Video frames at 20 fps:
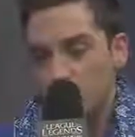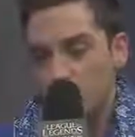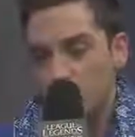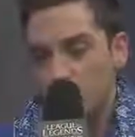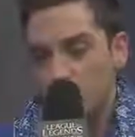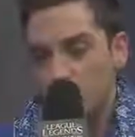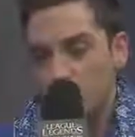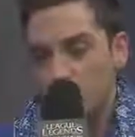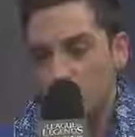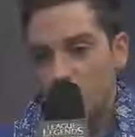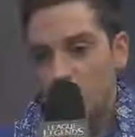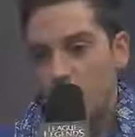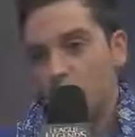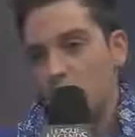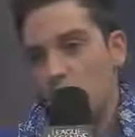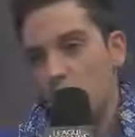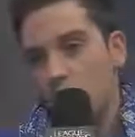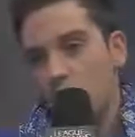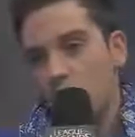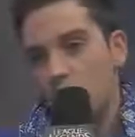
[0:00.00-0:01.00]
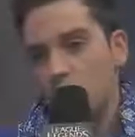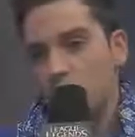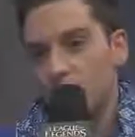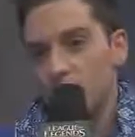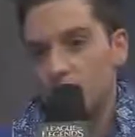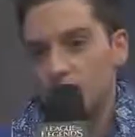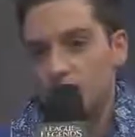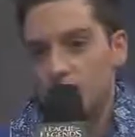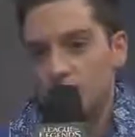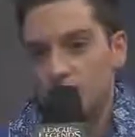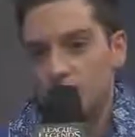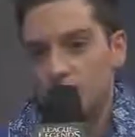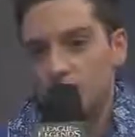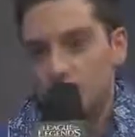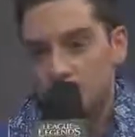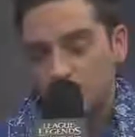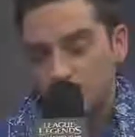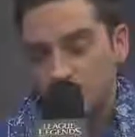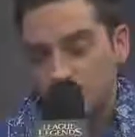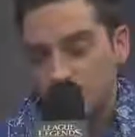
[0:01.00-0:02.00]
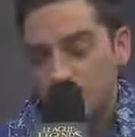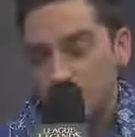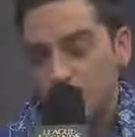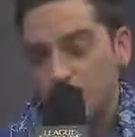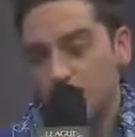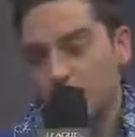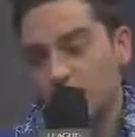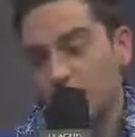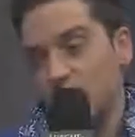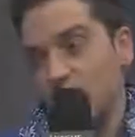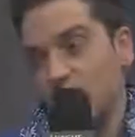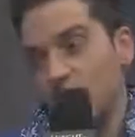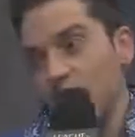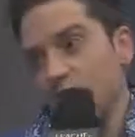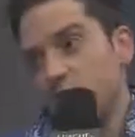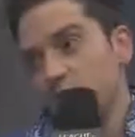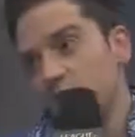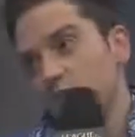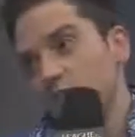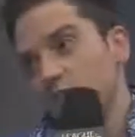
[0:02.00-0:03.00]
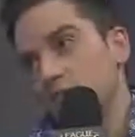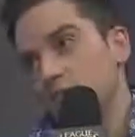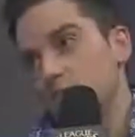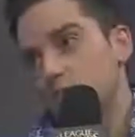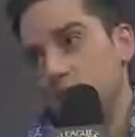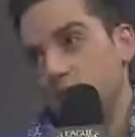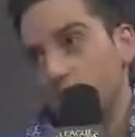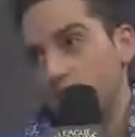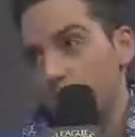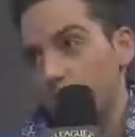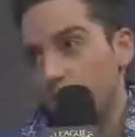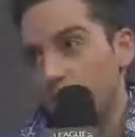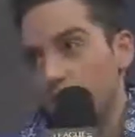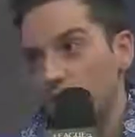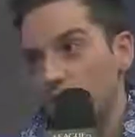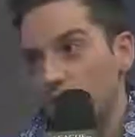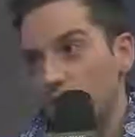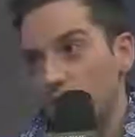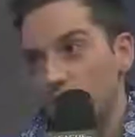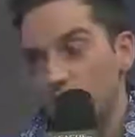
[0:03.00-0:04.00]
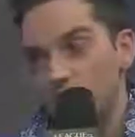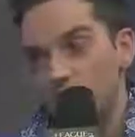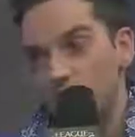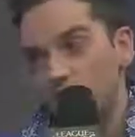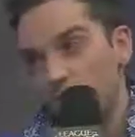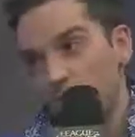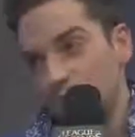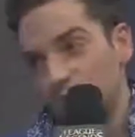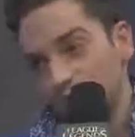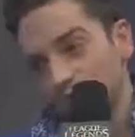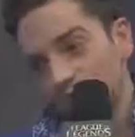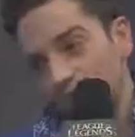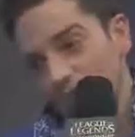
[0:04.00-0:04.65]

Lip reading: And luckily we won it. Let's see if we can keep the momentum.